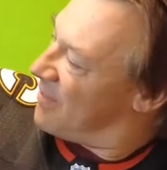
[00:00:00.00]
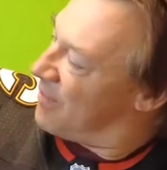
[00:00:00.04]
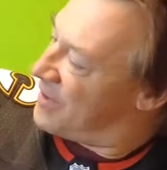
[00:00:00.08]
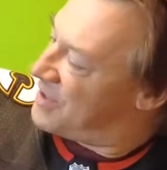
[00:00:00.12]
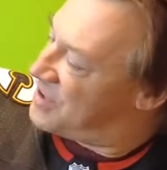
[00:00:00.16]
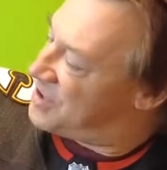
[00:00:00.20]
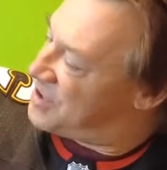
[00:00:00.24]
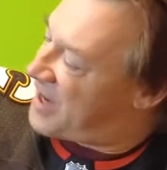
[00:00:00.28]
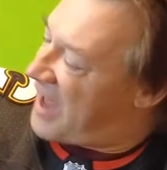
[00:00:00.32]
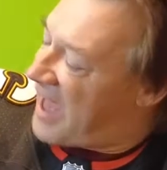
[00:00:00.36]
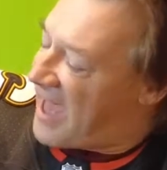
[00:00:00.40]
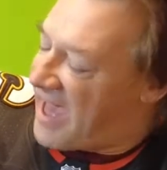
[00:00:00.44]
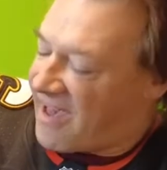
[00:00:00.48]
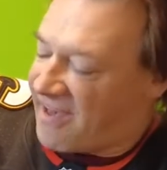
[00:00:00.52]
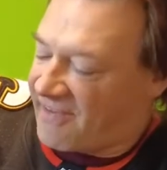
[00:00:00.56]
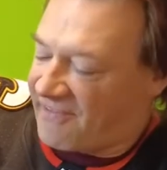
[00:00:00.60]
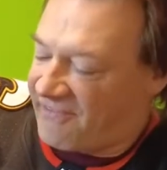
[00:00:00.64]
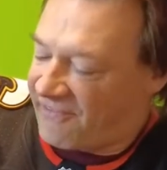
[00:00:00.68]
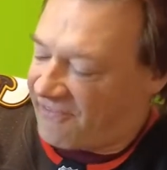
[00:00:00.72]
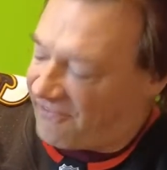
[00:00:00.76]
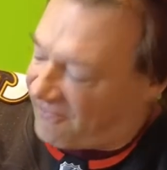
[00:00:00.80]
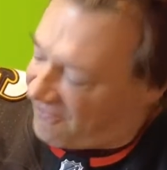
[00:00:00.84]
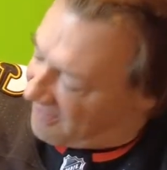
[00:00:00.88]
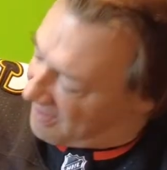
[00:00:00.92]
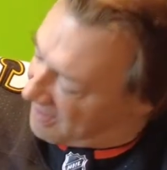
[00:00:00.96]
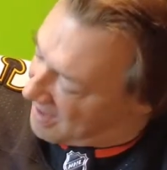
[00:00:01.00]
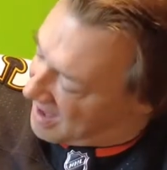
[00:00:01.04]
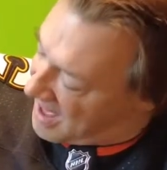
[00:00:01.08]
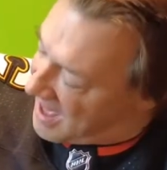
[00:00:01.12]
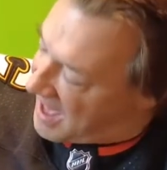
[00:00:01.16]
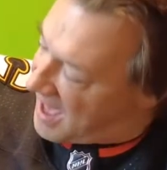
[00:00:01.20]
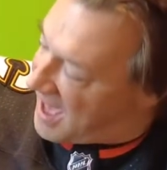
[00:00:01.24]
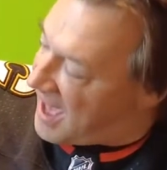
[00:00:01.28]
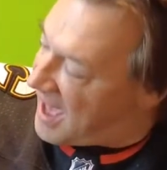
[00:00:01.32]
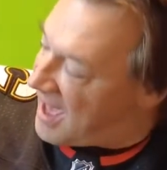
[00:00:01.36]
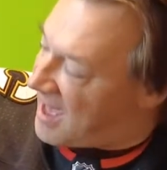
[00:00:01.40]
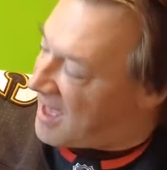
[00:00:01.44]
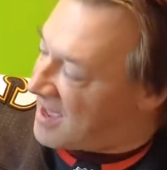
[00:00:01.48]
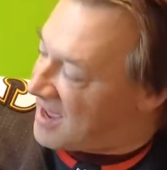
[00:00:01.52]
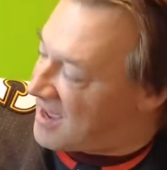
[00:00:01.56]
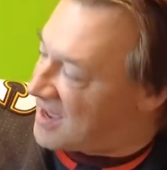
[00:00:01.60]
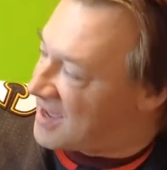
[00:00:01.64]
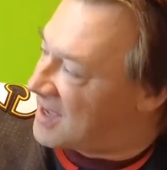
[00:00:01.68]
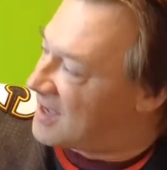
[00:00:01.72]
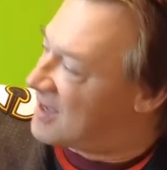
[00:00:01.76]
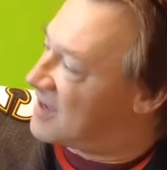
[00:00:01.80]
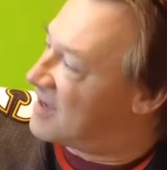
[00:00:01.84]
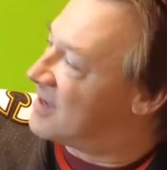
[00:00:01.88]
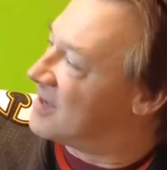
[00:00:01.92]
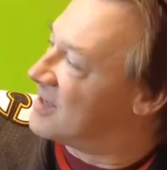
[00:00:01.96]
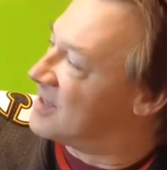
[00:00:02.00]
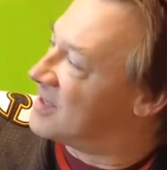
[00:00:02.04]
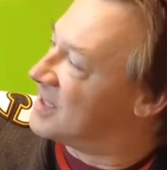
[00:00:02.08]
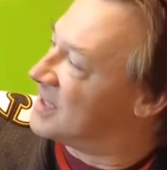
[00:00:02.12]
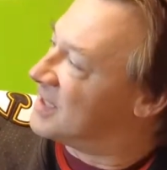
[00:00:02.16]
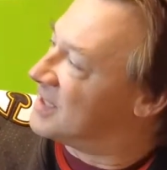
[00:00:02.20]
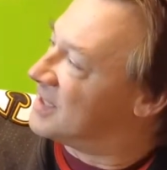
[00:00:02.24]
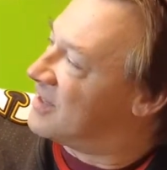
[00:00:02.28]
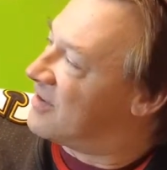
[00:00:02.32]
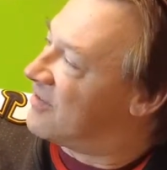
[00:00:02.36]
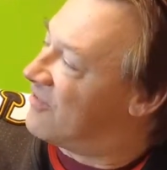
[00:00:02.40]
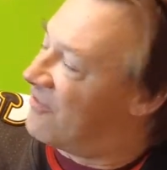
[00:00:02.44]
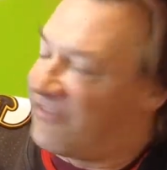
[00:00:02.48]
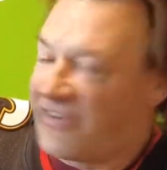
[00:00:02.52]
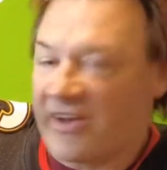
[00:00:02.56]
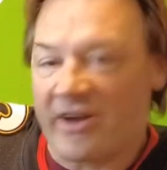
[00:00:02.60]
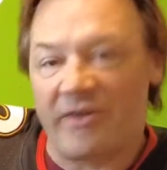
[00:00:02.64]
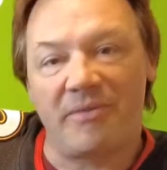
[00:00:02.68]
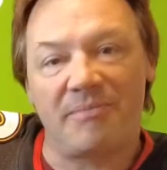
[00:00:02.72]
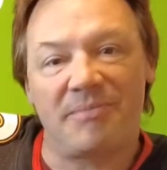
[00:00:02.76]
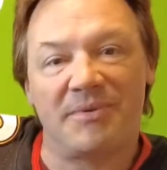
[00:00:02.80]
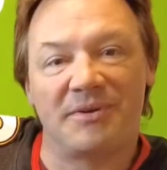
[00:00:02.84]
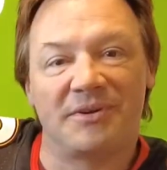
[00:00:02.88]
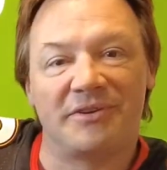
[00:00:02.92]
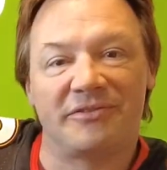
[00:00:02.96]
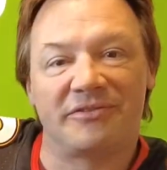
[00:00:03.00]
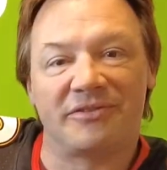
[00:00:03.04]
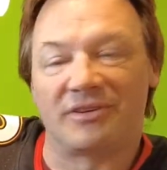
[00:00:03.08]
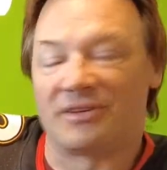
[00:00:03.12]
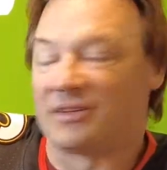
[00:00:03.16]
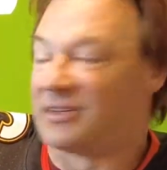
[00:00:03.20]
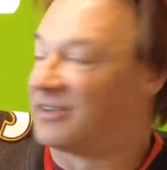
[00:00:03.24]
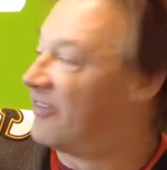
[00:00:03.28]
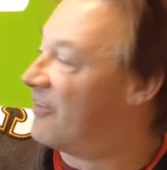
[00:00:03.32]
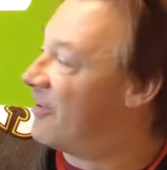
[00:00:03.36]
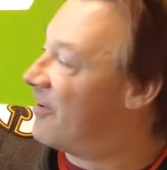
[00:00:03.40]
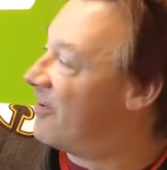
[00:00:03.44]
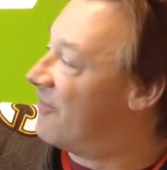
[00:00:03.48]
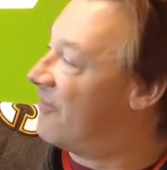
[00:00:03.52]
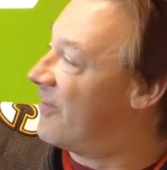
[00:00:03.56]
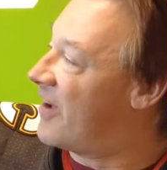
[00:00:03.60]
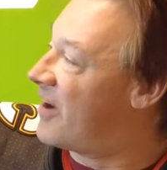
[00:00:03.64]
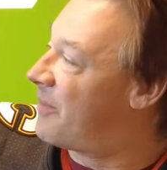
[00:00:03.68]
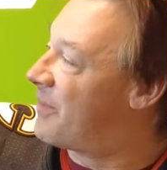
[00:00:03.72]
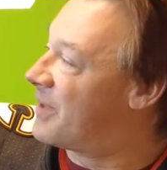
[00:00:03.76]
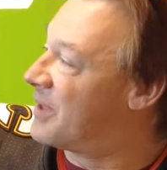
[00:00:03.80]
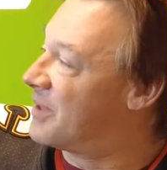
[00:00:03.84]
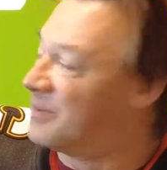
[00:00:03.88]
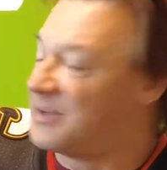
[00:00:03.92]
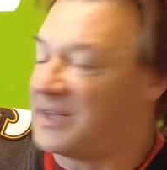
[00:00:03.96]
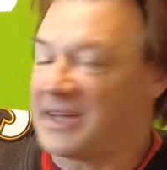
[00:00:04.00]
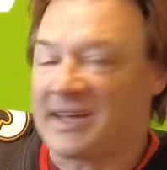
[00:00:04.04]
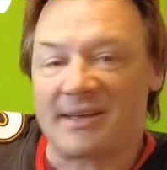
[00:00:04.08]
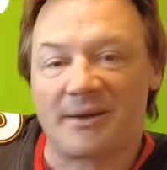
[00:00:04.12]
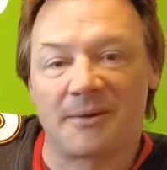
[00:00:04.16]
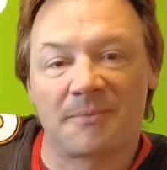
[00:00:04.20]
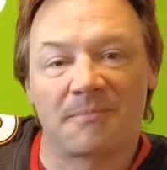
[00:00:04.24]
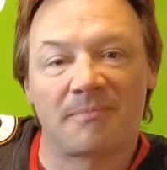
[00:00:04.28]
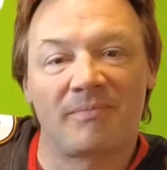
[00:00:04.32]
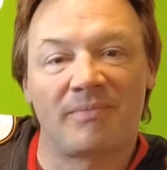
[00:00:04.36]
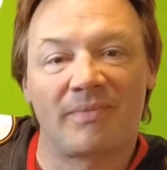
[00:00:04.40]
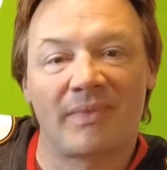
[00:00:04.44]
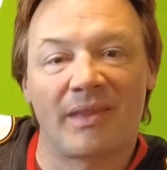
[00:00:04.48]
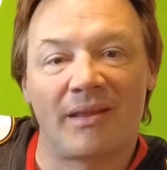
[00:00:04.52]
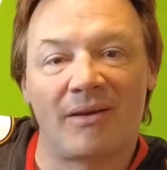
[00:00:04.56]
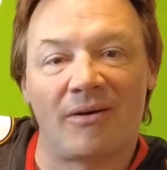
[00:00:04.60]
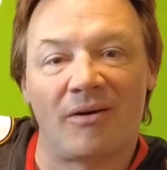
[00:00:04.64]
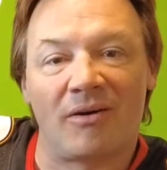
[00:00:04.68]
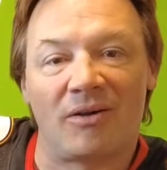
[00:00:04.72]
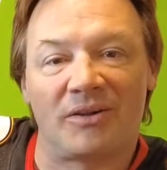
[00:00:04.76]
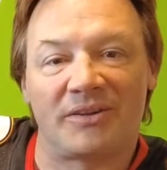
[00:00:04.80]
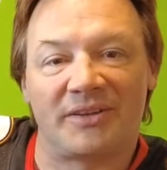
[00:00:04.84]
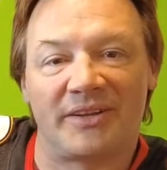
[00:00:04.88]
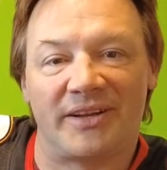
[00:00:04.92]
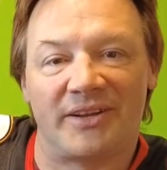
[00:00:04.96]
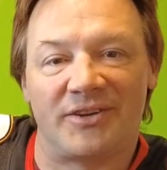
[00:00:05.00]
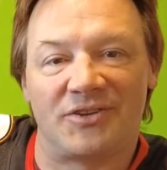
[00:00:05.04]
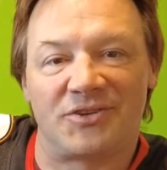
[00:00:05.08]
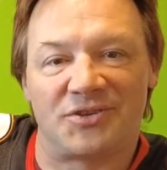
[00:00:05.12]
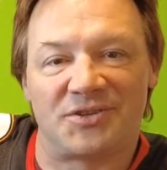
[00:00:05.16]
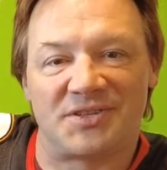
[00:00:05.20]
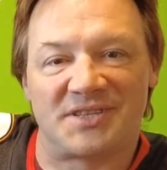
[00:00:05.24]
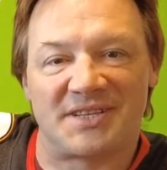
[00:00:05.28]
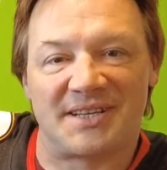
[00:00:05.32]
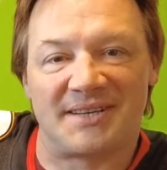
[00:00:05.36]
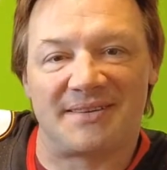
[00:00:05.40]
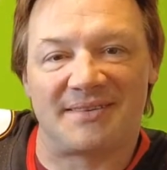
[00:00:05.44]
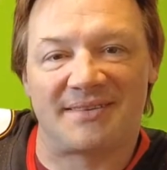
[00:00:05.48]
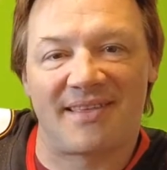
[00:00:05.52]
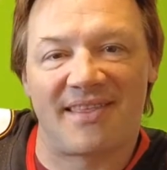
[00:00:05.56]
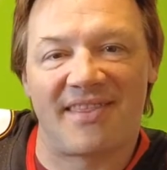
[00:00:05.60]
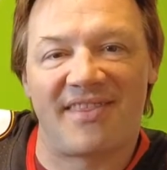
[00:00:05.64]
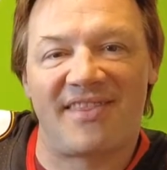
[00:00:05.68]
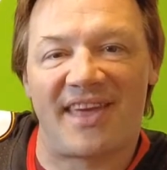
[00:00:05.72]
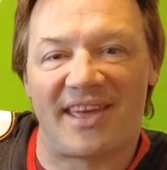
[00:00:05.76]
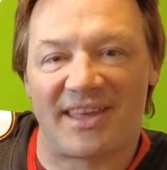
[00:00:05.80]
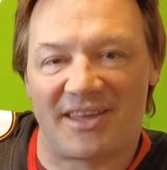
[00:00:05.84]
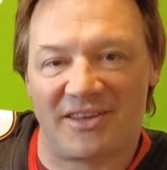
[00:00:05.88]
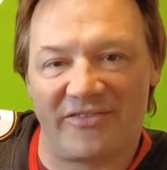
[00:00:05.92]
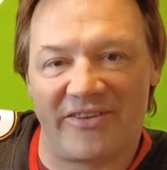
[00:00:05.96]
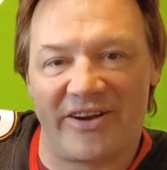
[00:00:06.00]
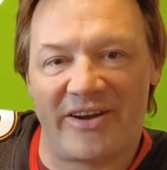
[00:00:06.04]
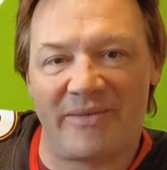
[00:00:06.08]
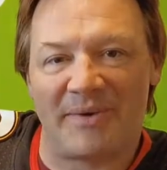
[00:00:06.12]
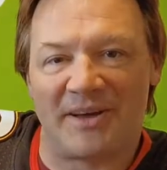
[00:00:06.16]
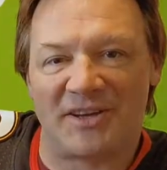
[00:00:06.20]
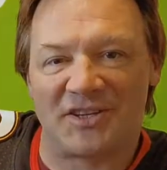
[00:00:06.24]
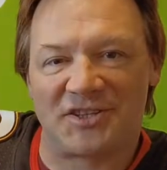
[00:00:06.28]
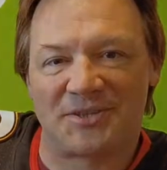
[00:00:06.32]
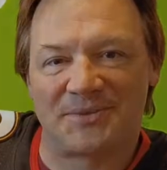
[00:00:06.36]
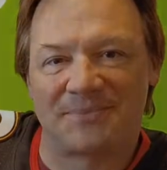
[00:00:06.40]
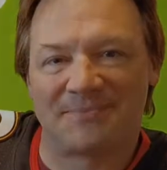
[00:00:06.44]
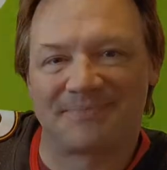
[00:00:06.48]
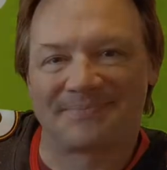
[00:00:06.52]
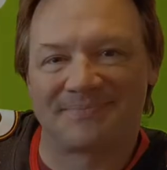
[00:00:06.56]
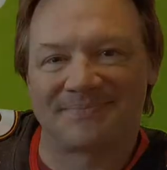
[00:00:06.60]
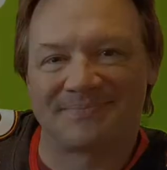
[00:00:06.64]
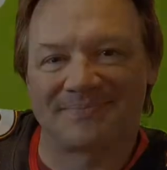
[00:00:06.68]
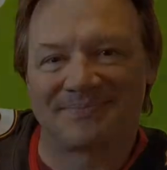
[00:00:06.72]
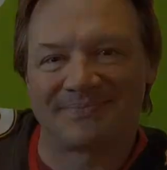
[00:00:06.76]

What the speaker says: which have a very beautiful, very unique alternate jersey. Thank you very much.